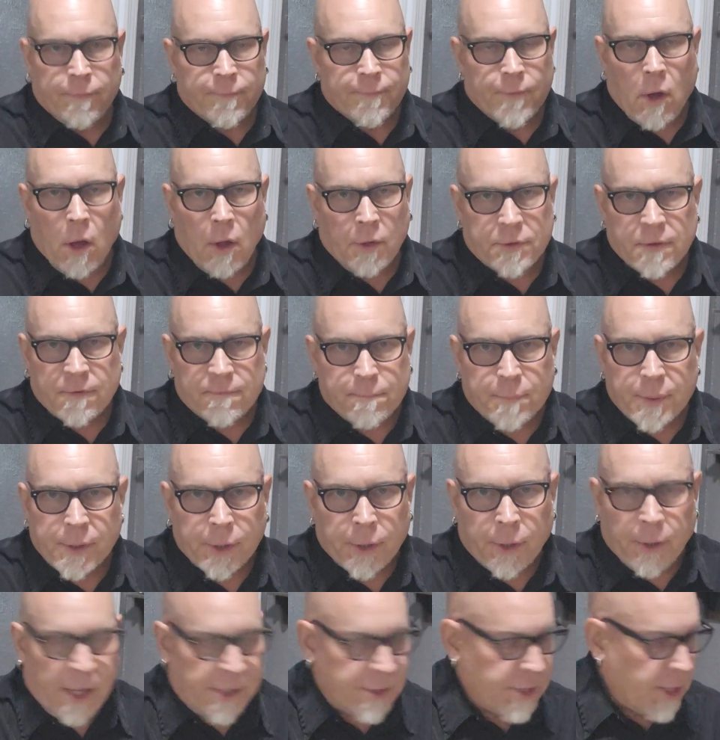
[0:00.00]
fault of
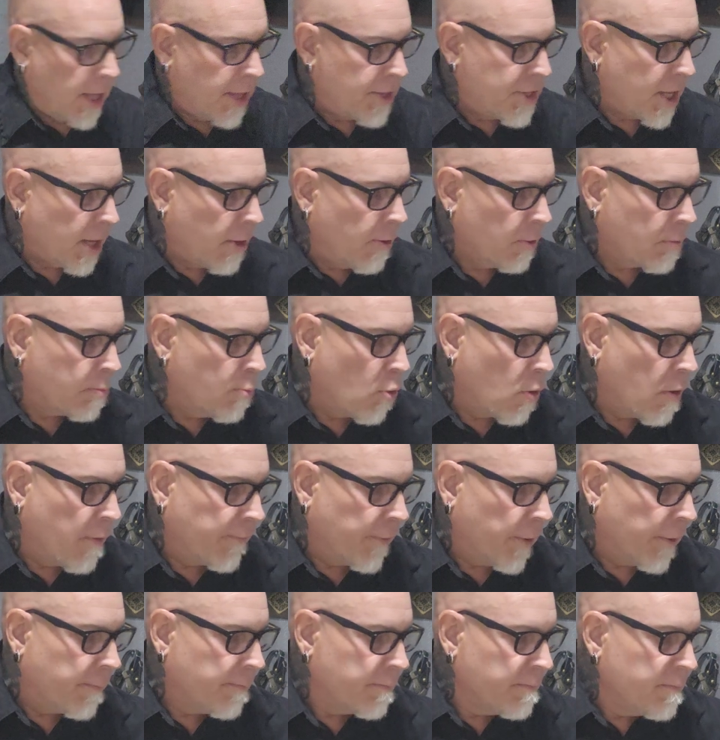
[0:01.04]
Bill. I think it was
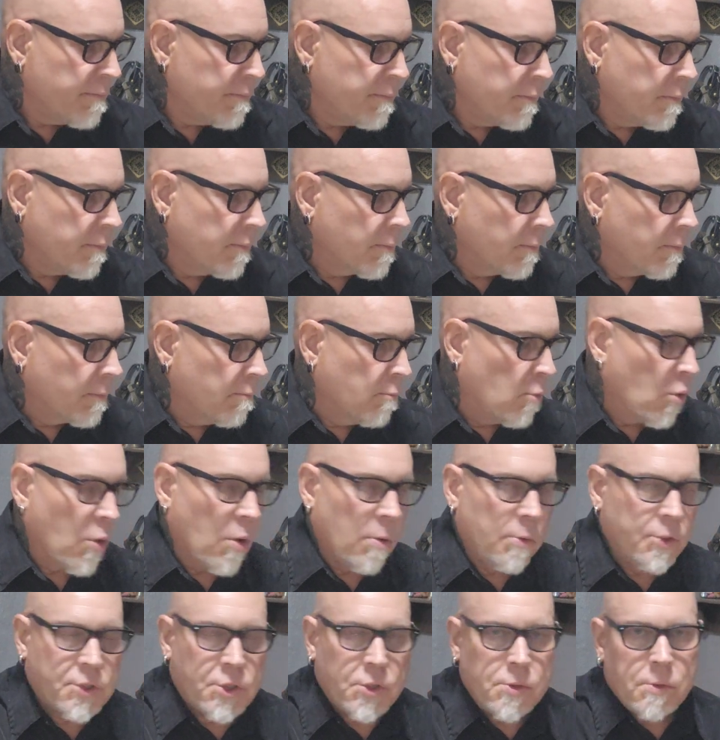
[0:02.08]
more of